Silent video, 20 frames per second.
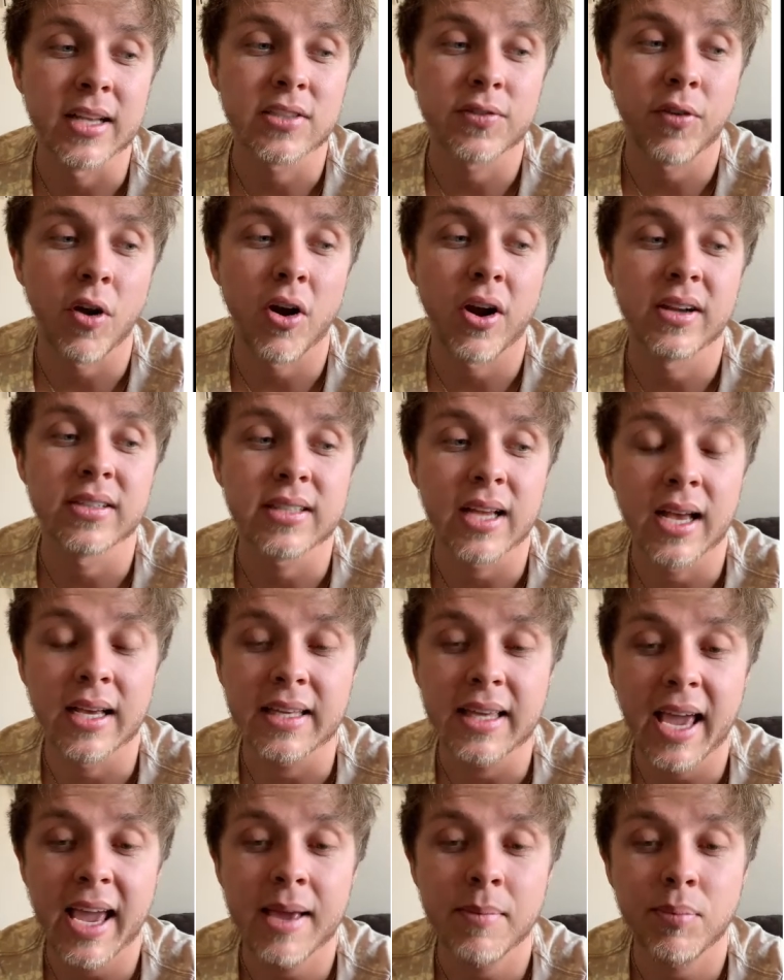far as a
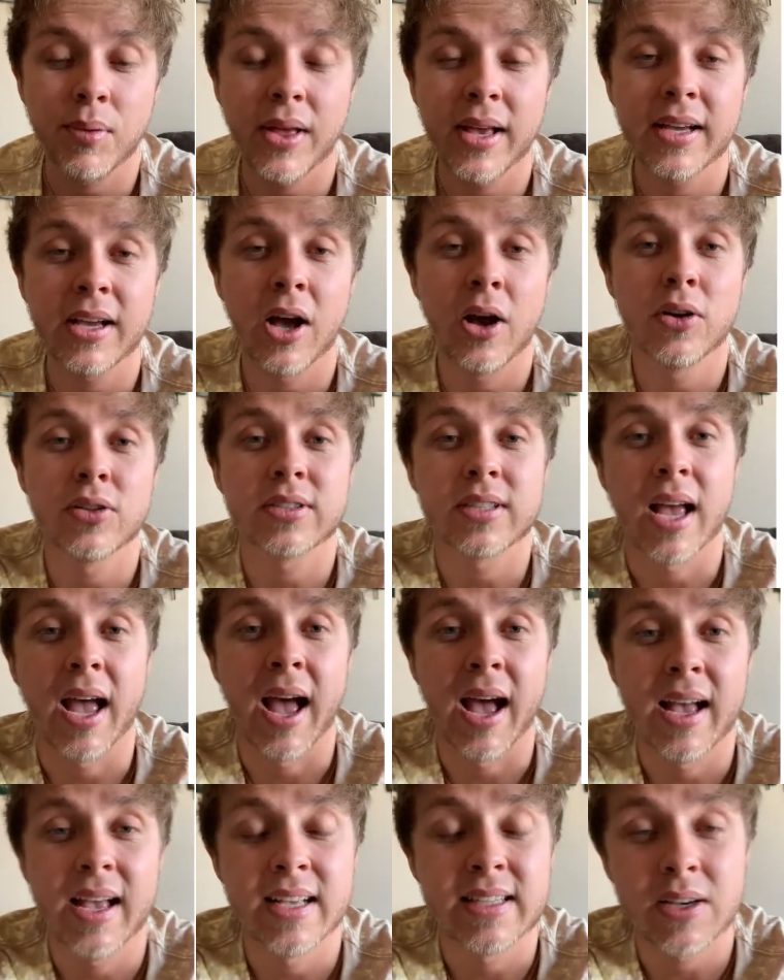gameplay goes,
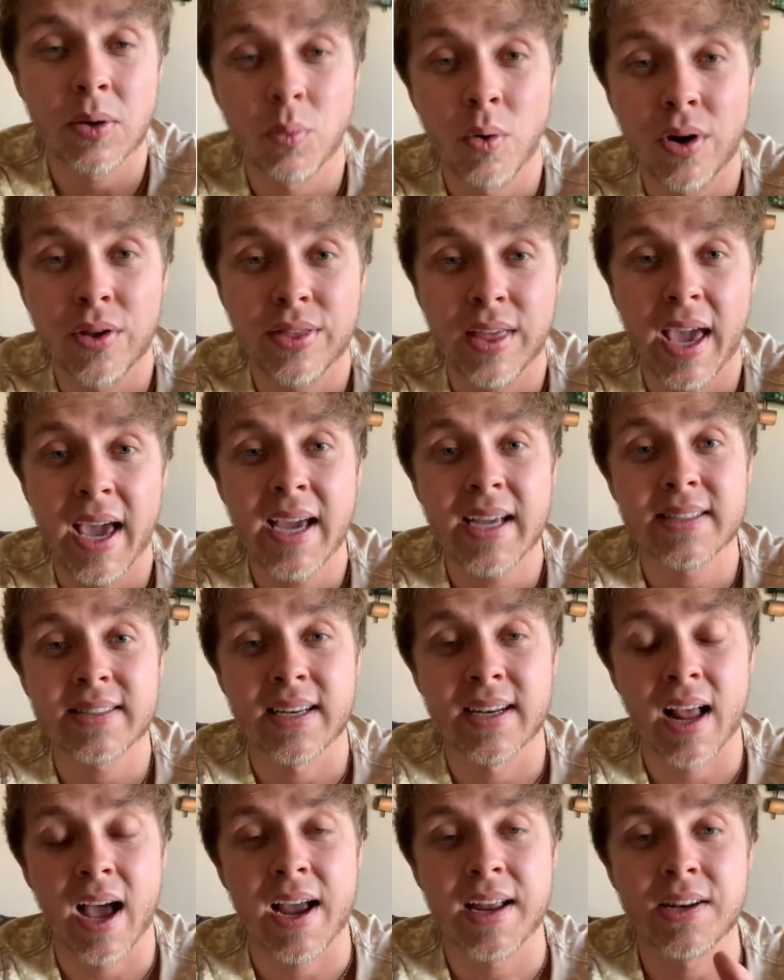is it worth $8 to
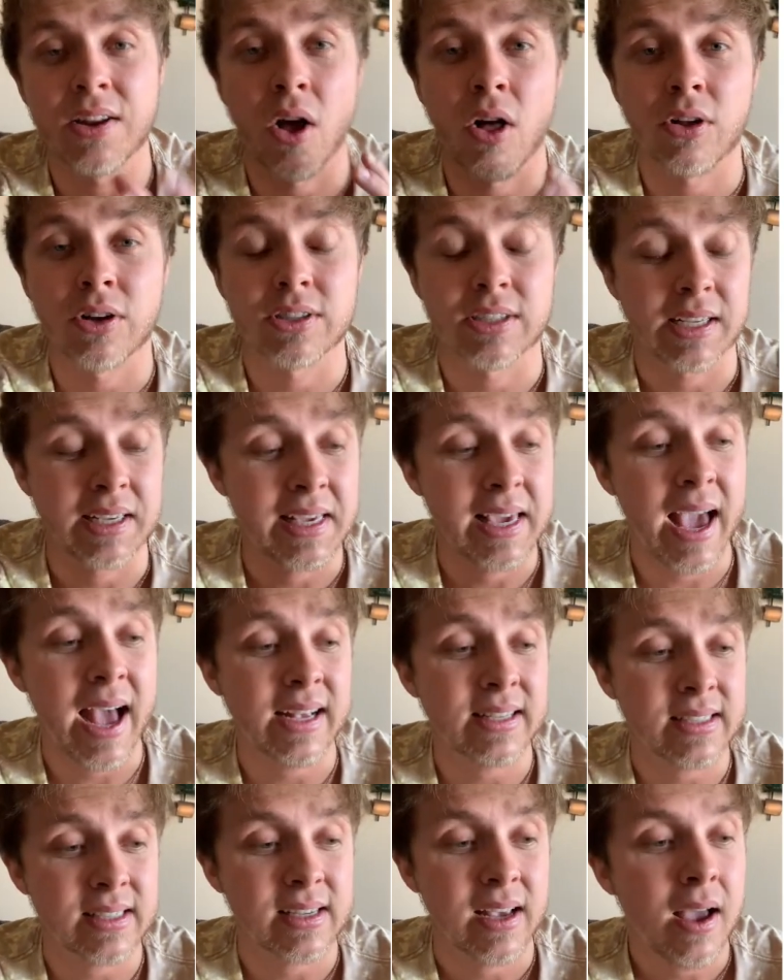$9?
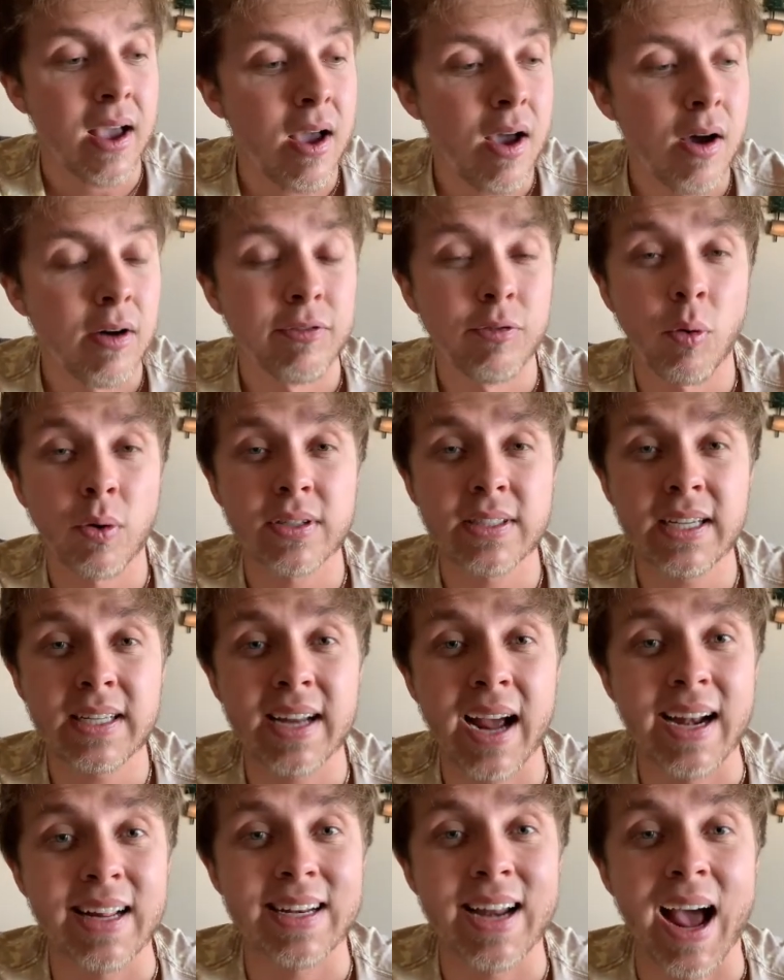Yes.
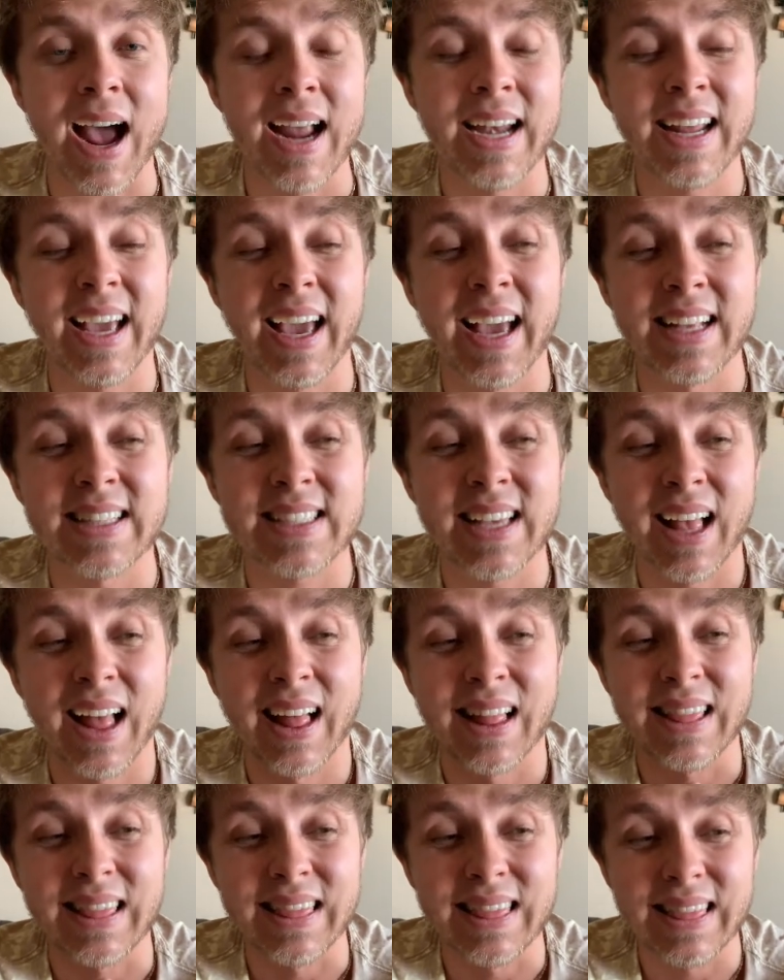$14.99, it's a
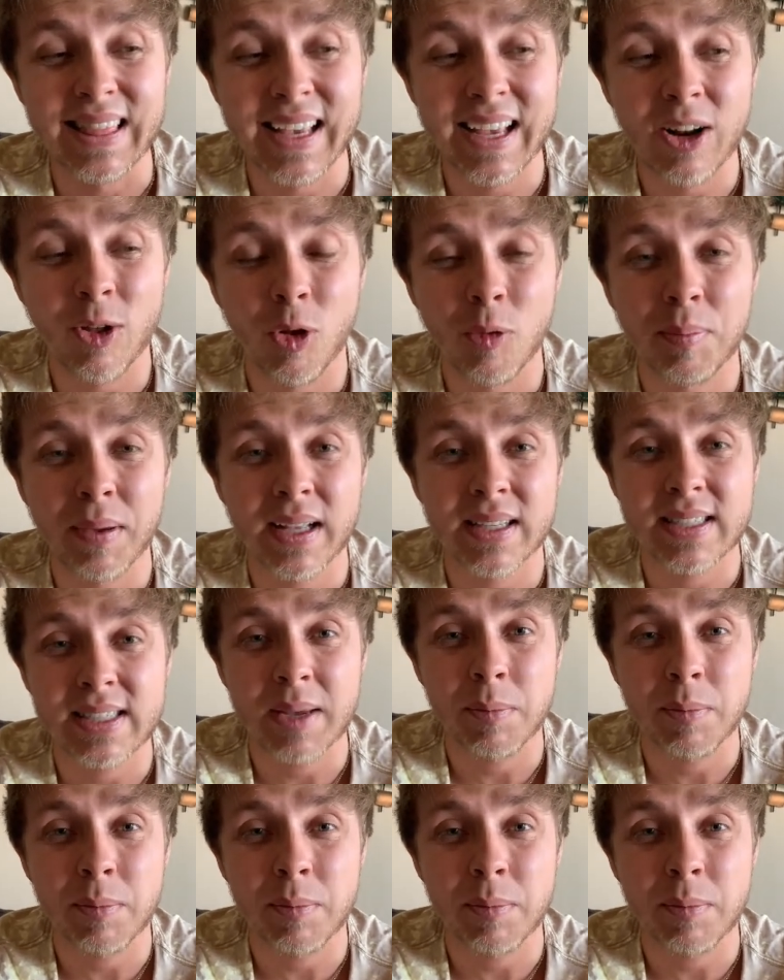little bit steep